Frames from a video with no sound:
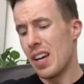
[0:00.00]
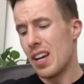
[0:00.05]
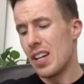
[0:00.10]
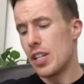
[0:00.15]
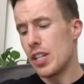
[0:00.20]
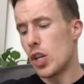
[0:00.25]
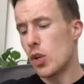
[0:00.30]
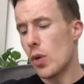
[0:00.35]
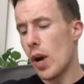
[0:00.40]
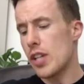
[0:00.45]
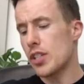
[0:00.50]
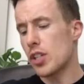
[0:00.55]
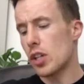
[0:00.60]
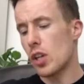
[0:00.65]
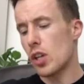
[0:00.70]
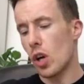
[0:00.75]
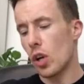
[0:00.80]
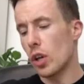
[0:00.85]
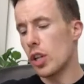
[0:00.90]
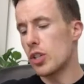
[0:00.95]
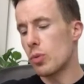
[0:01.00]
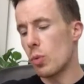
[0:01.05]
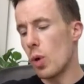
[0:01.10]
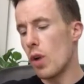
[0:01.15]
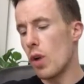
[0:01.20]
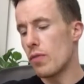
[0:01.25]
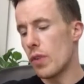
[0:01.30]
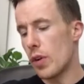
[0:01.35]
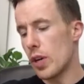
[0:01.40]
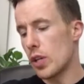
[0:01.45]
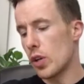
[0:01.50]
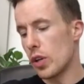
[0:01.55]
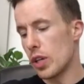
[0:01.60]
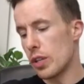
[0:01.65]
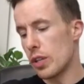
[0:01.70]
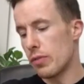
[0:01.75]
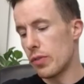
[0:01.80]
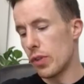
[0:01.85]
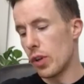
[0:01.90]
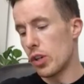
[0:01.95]
Your grades at college weren't very good
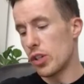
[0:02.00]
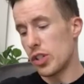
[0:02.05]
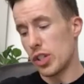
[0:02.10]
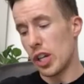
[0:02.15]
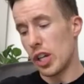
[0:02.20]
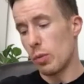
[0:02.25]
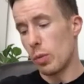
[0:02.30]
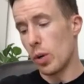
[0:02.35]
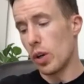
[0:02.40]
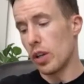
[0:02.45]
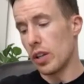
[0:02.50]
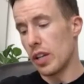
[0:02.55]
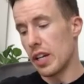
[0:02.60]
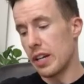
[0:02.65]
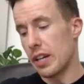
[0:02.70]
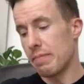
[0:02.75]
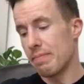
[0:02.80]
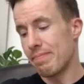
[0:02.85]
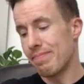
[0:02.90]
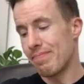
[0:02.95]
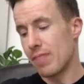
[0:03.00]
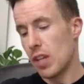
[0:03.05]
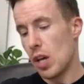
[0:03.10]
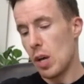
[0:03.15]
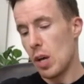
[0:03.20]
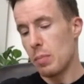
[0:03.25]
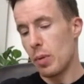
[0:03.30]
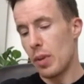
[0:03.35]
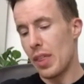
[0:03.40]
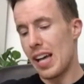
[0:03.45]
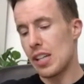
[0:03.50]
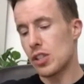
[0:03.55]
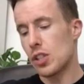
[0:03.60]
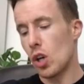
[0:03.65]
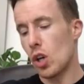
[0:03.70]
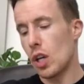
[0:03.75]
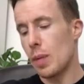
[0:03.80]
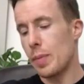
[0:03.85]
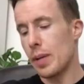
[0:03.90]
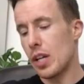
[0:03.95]
in the first year, were they? But that's
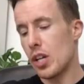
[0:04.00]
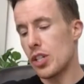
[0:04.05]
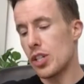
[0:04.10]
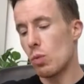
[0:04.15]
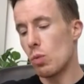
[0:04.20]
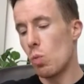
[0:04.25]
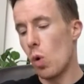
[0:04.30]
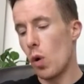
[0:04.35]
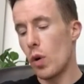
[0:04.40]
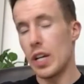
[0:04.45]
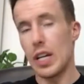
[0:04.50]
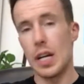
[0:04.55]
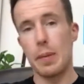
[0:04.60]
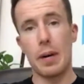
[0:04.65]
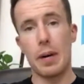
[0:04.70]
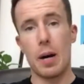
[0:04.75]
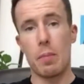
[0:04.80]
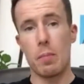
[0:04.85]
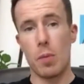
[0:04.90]
only because you're worrying about